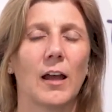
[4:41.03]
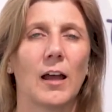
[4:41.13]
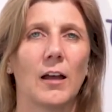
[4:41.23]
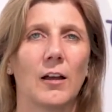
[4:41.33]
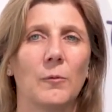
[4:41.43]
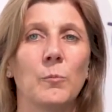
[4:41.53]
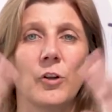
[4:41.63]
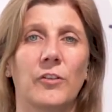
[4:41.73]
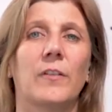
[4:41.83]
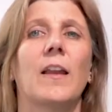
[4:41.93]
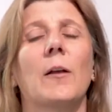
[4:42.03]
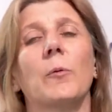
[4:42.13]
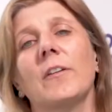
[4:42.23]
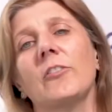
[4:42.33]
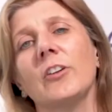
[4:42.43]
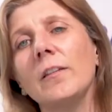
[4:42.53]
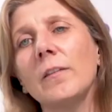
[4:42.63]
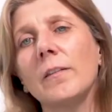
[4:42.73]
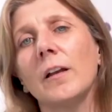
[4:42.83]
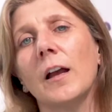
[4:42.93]
Uh, mergers and
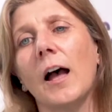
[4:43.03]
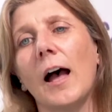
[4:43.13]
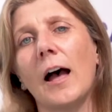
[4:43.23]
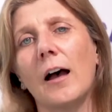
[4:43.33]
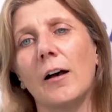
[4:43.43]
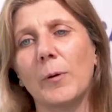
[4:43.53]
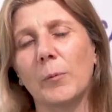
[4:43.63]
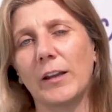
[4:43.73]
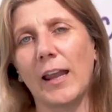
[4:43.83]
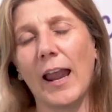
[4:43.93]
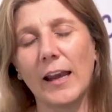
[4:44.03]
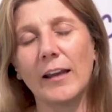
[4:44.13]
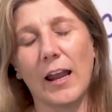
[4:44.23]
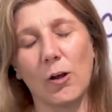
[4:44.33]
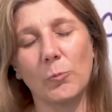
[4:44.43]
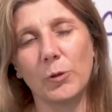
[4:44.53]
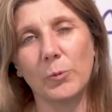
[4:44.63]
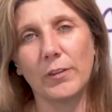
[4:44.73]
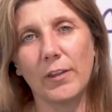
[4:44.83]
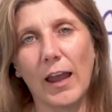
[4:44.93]
acquisitions, uh, but we can help you
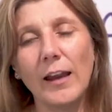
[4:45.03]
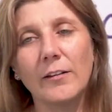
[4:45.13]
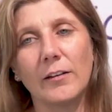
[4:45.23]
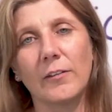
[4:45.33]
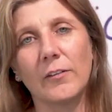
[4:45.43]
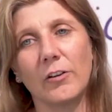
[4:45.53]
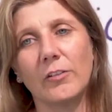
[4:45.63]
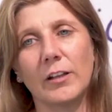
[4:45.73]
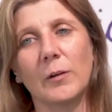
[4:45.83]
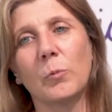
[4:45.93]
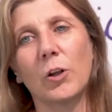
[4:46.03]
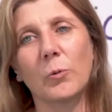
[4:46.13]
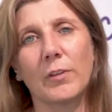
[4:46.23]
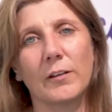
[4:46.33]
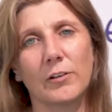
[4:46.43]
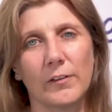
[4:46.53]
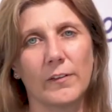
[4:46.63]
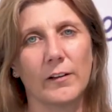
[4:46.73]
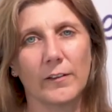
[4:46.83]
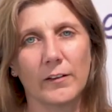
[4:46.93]
with that, and certainly work with a different
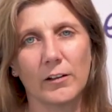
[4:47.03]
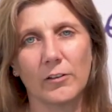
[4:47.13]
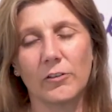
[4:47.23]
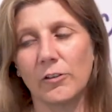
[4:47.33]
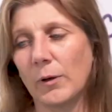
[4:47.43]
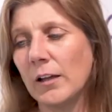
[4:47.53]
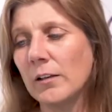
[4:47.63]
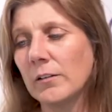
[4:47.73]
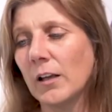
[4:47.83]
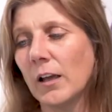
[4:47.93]
solicitor to do it.